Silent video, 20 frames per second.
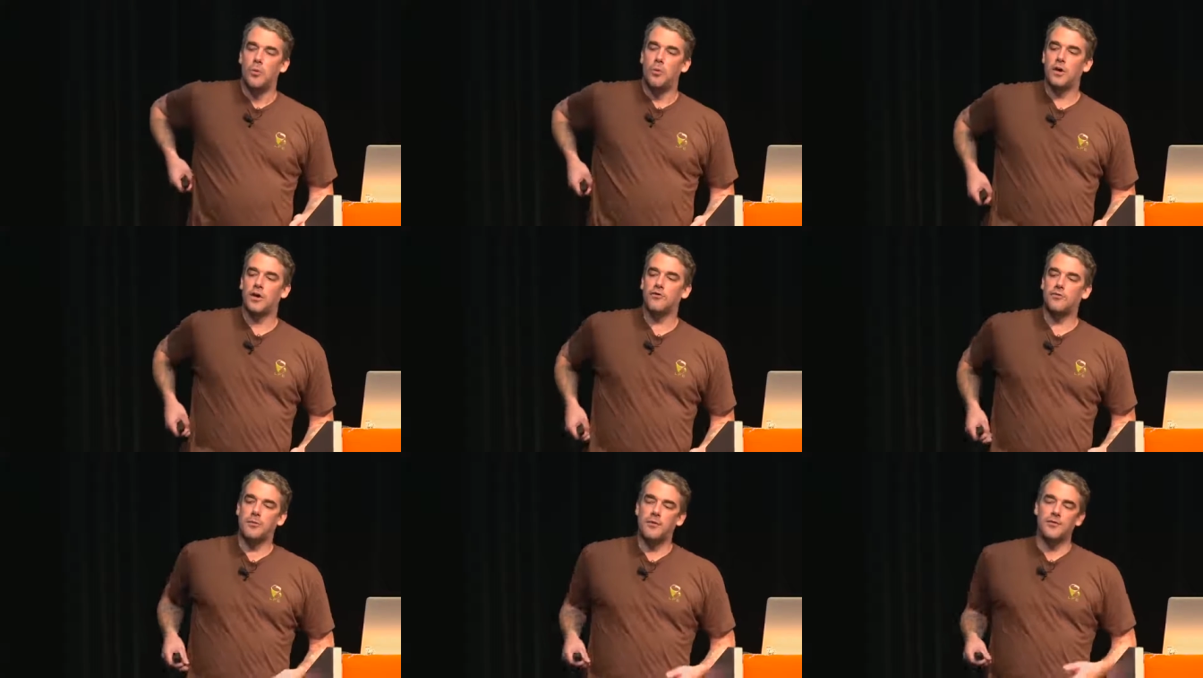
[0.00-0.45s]

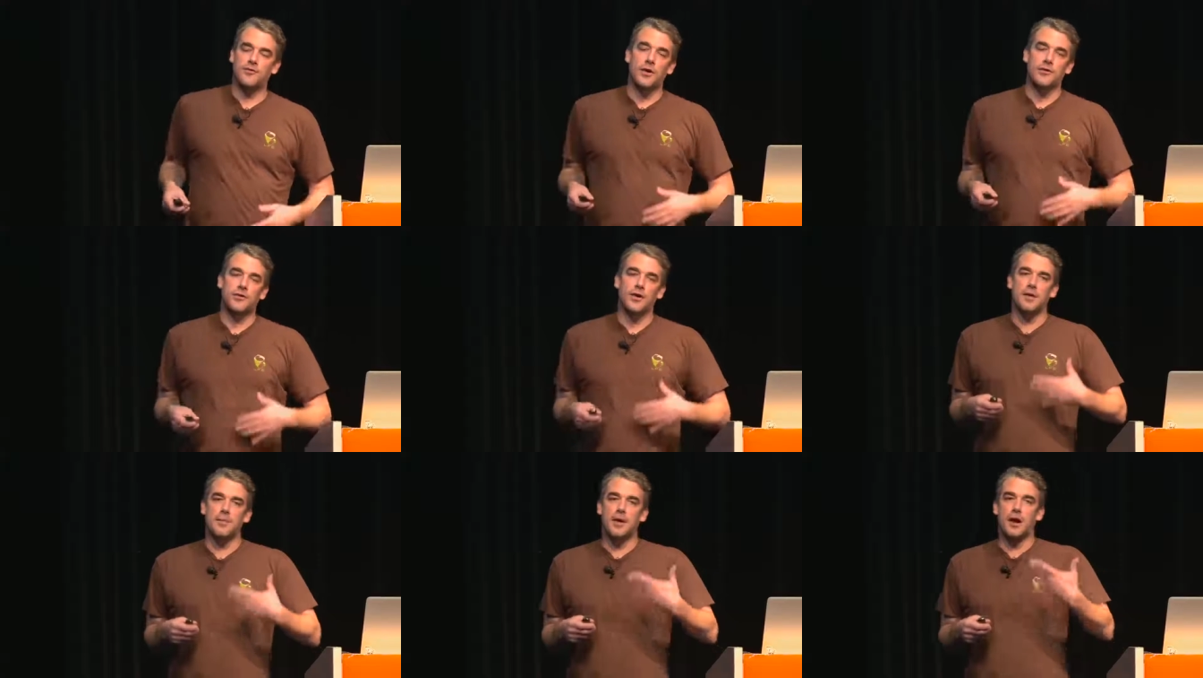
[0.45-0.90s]
Whereas when we
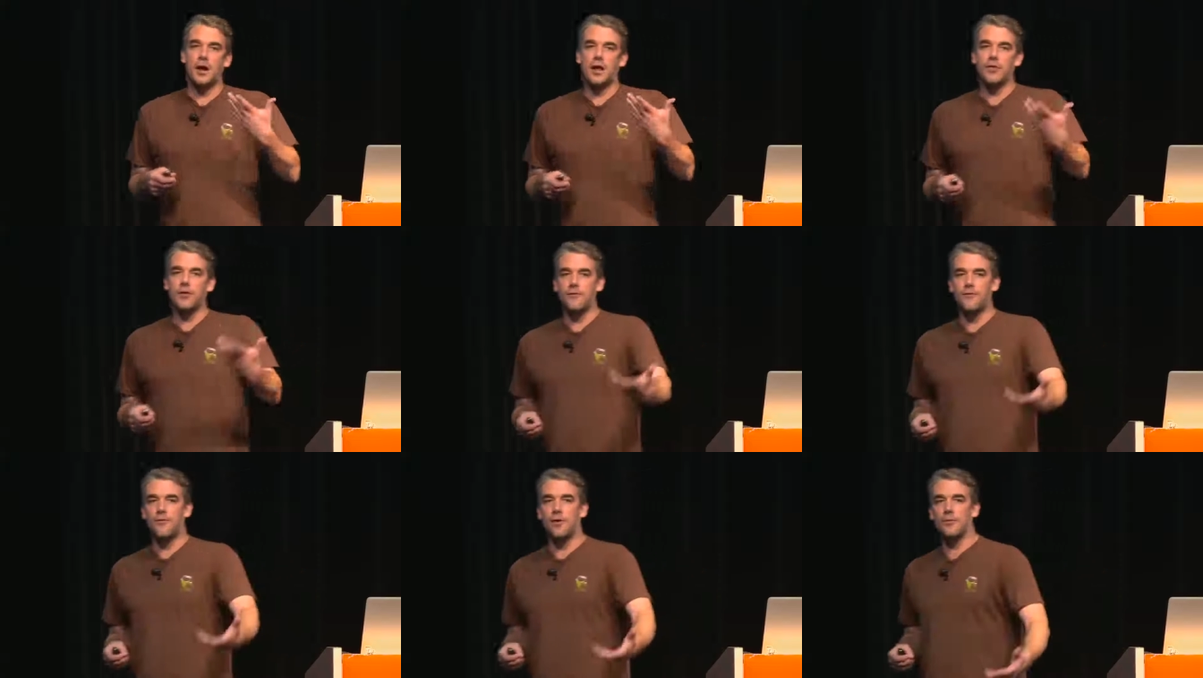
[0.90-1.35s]
start talking about
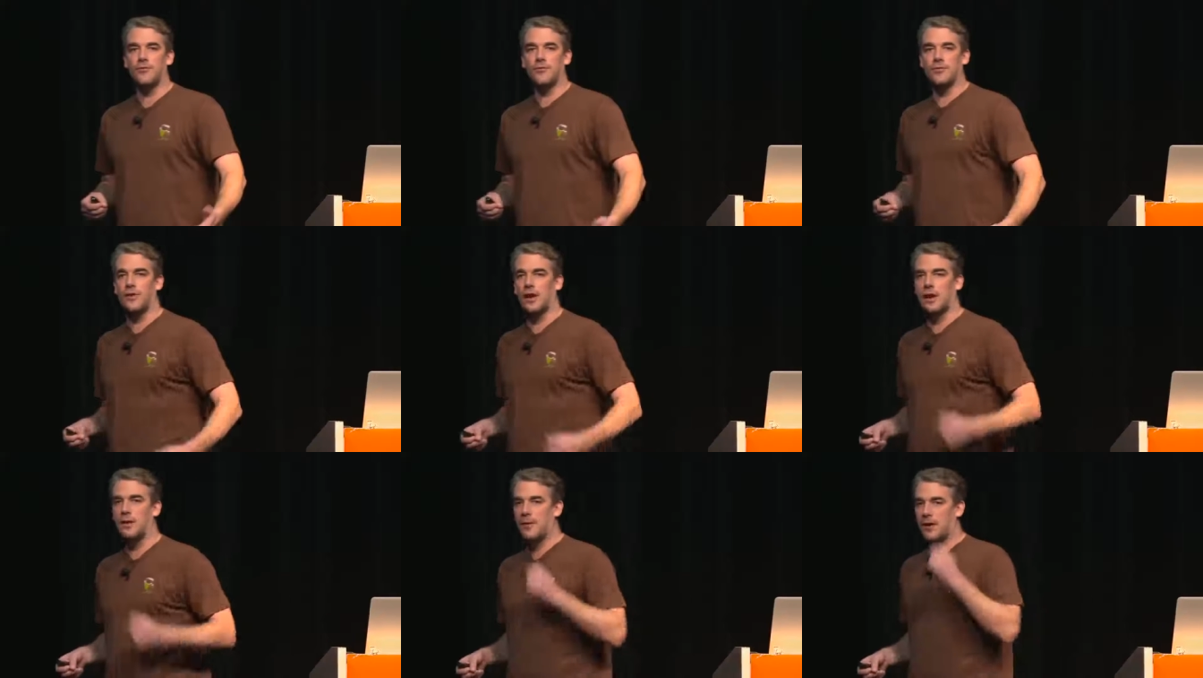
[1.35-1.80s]
other forms
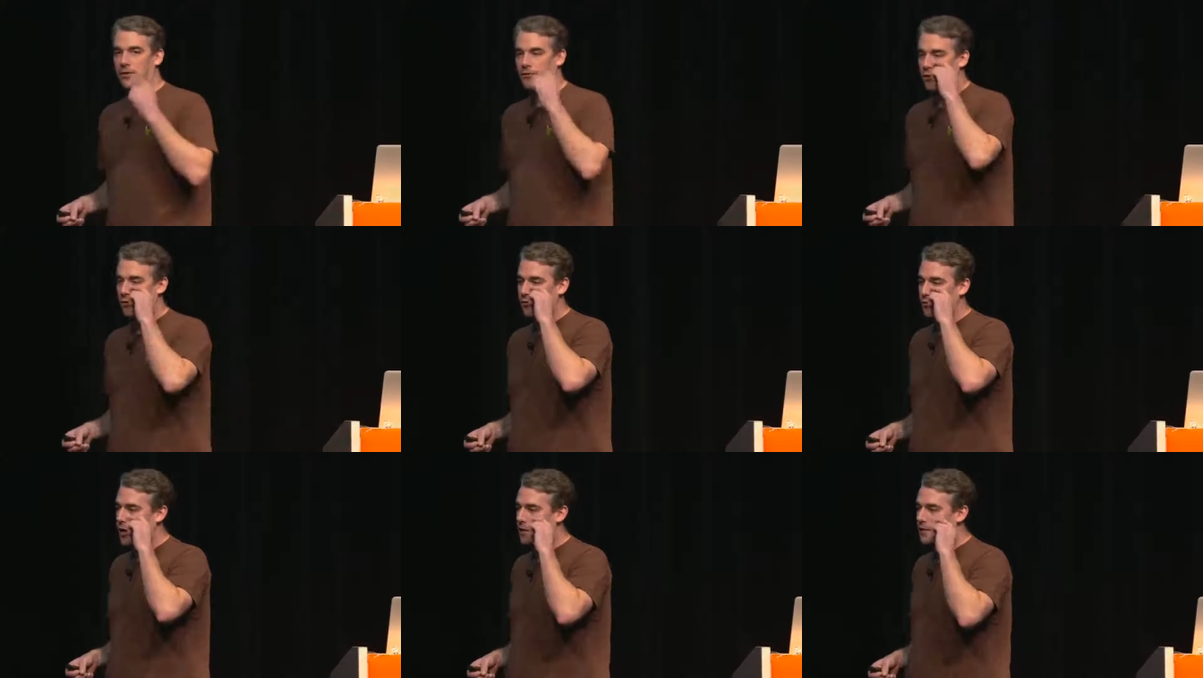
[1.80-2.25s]
of databases,